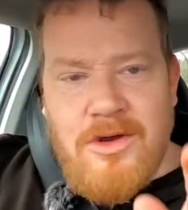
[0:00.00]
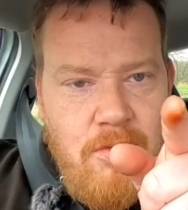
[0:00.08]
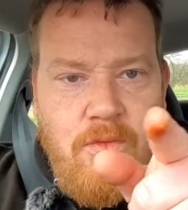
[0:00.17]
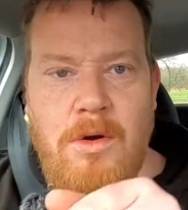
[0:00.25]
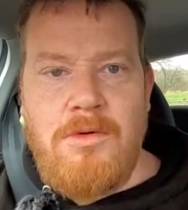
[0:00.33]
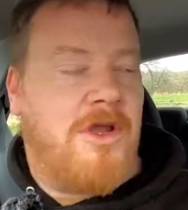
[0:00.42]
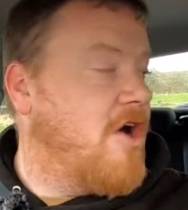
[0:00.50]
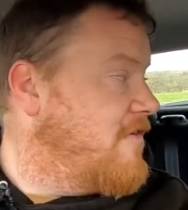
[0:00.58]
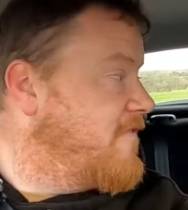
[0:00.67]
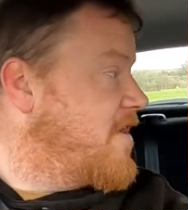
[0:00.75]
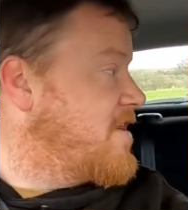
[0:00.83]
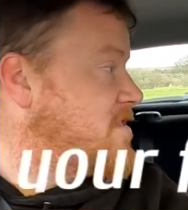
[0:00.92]
what were your
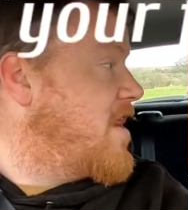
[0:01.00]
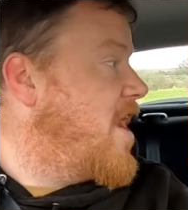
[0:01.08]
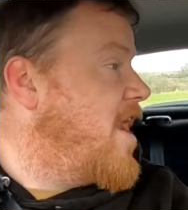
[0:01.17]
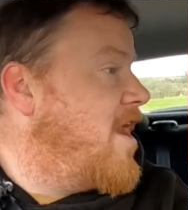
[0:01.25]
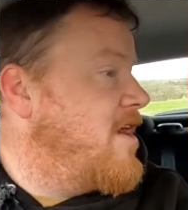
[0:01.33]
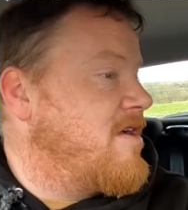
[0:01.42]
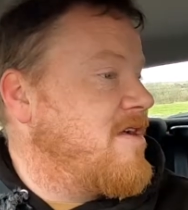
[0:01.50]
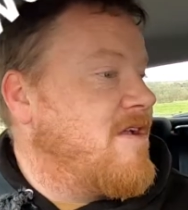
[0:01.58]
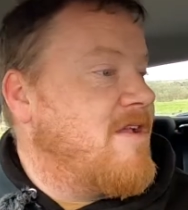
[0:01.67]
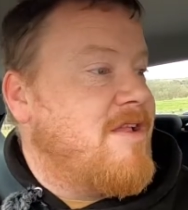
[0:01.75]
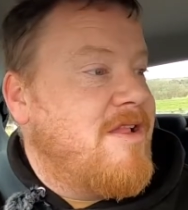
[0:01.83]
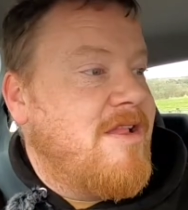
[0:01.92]
first car?
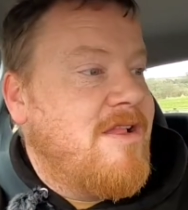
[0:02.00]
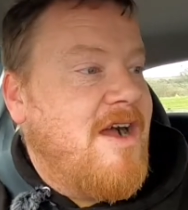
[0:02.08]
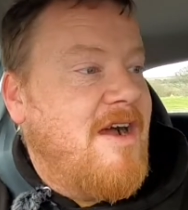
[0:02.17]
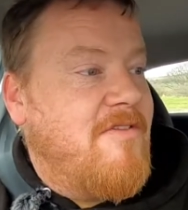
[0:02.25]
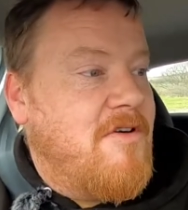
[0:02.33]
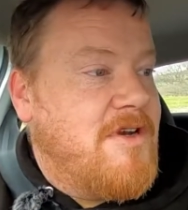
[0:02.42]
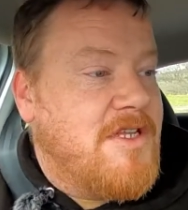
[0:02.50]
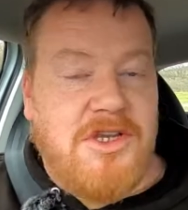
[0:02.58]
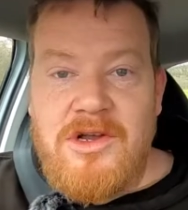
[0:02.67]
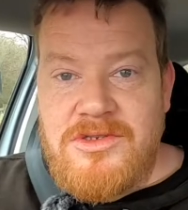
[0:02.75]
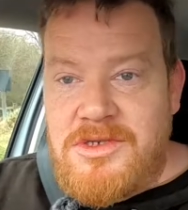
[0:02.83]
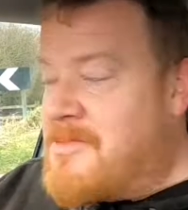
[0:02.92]
I've already
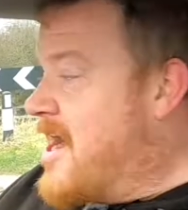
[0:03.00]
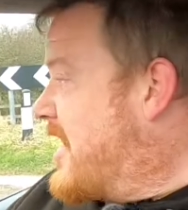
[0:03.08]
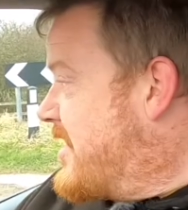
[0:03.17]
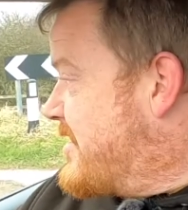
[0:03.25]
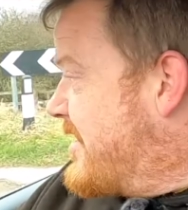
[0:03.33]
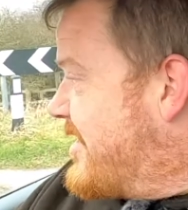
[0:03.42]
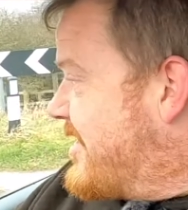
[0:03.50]
told you mine.